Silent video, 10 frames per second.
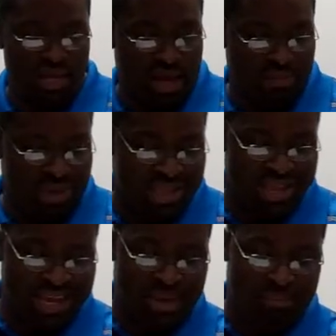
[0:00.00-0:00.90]
I mean,
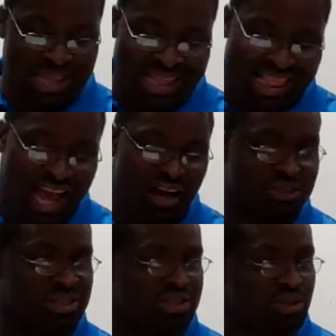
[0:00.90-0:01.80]
they had been
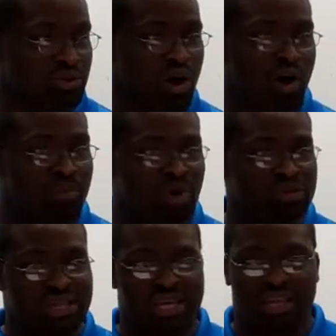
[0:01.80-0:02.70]
allowed to do
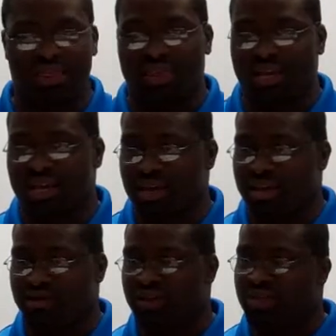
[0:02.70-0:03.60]
almost anything
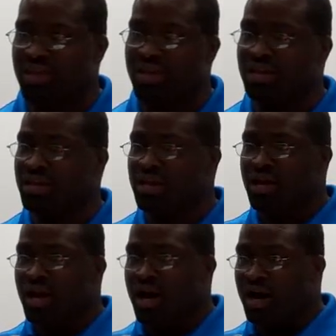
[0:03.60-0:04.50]
and everything.
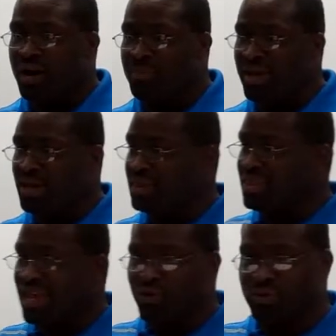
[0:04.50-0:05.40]
Um, and
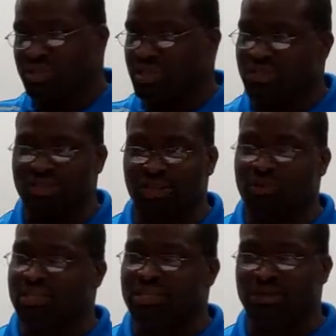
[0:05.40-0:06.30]
there was just
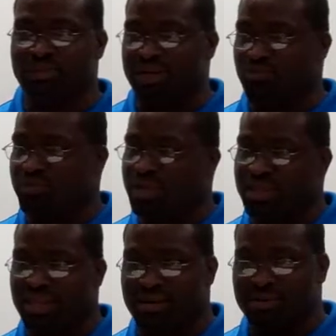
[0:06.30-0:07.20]
no discipline
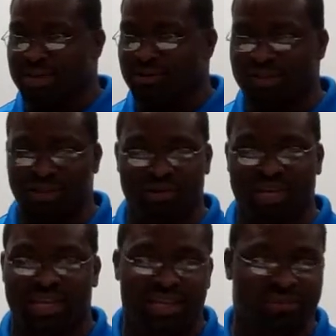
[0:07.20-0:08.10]
with them. There was no
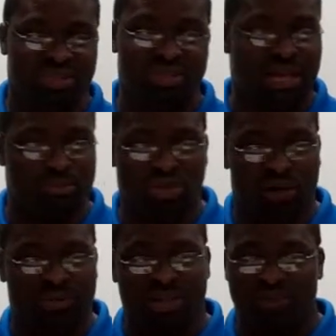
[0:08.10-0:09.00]
getting them to stop
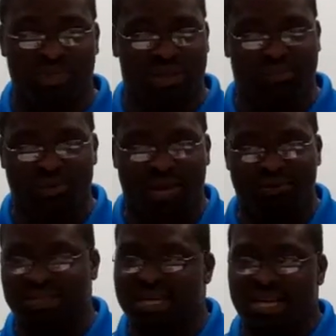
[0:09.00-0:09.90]
jumping on people. There
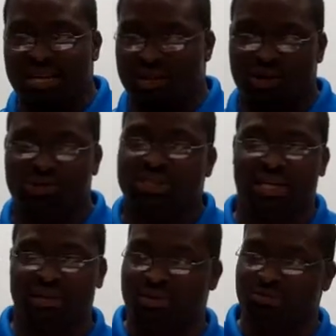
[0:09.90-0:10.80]
was no
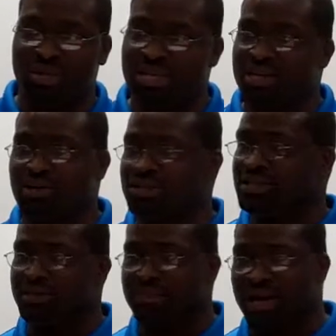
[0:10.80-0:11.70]
telling them when to go
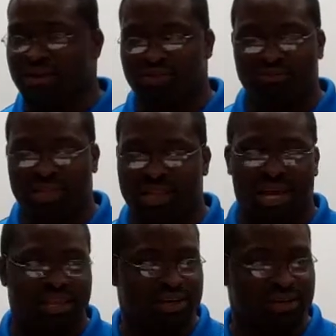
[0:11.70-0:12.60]
to the bathroom, when
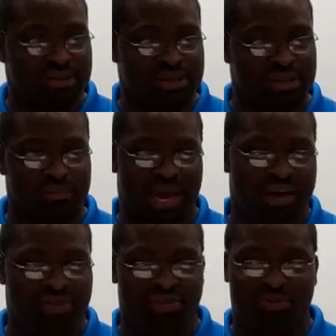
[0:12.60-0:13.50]
not to go to the
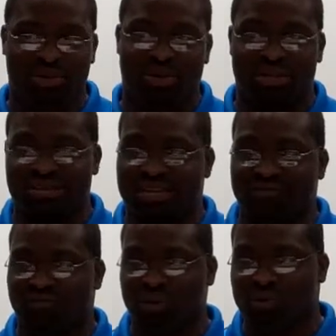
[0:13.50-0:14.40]
bathroom. You couldn't
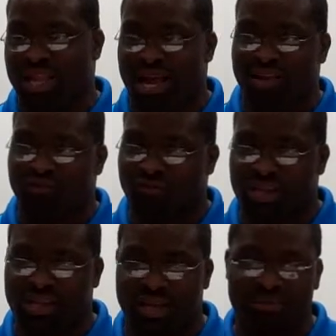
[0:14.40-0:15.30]
set food down in
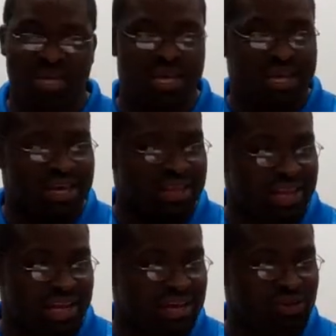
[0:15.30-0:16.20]
front of them, and
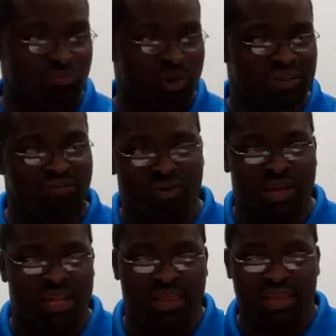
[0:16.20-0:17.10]
they couldn't wait for
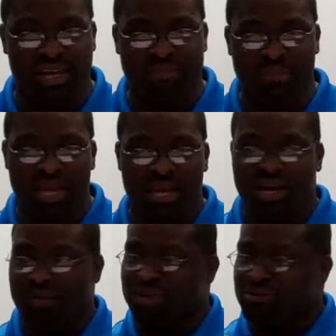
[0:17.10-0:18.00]
anything.
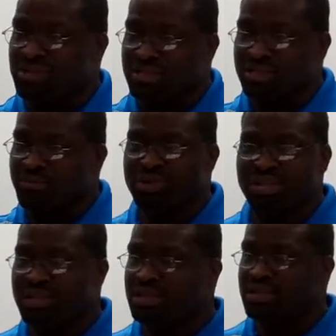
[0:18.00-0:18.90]
Um, they were just
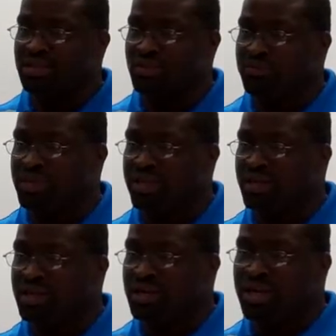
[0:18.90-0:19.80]
completely disobedient.